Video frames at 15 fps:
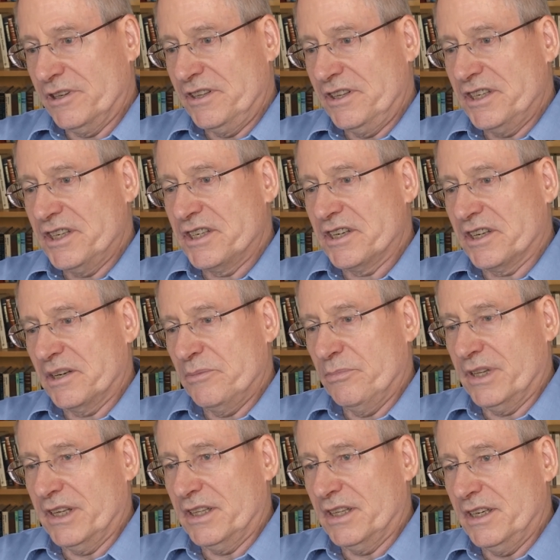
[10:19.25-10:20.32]
and this is a
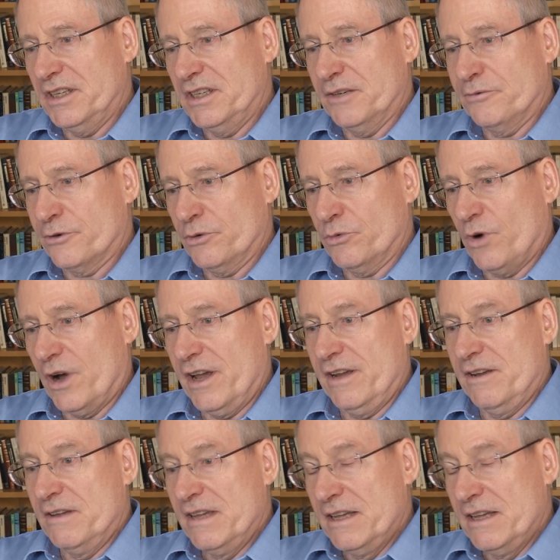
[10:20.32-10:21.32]
completely different way